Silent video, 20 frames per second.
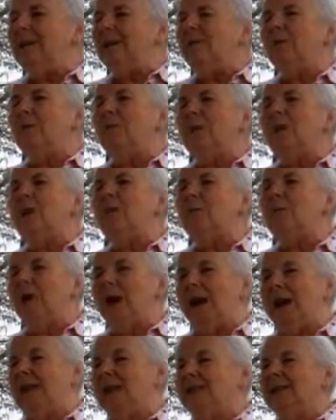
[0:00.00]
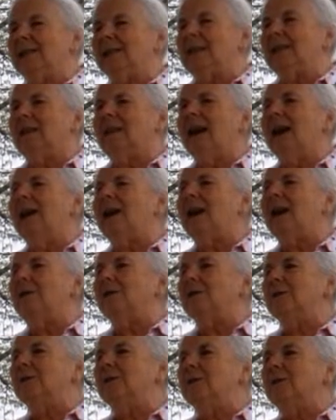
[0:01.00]
Even when it rains,
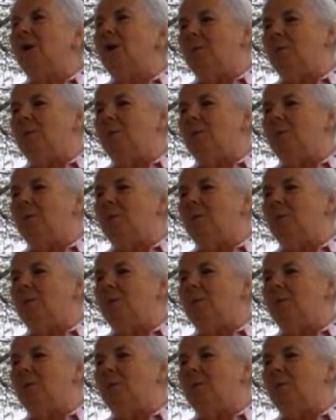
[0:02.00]
lighthouses